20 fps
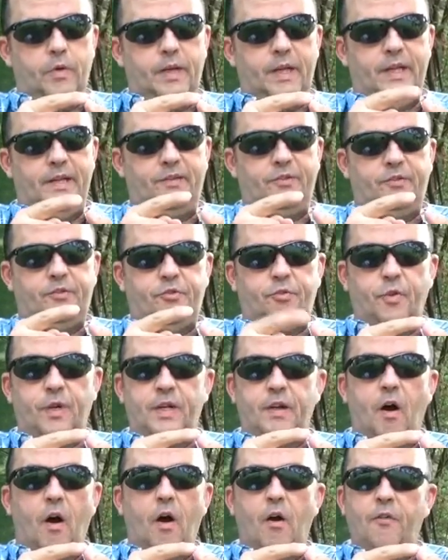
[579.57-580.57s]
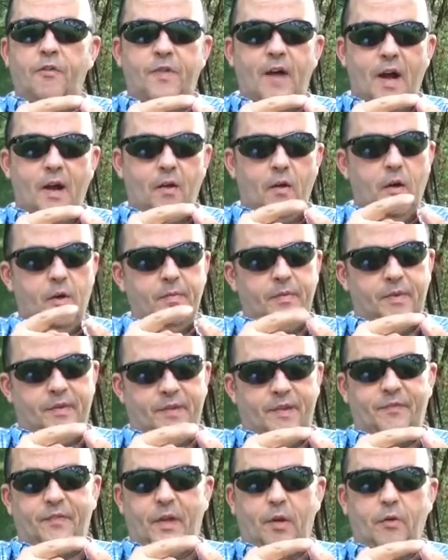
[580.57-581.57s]
is treat all firearms as
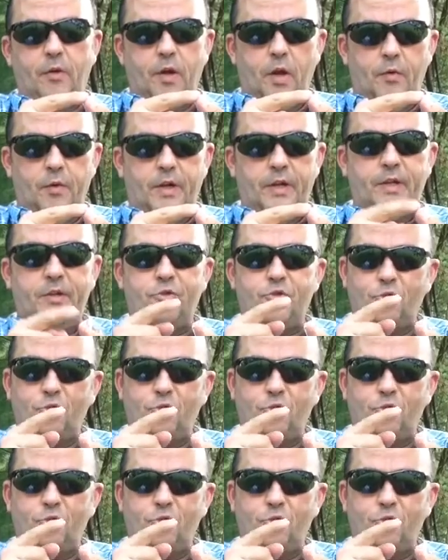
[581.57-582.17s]
if they were loaded.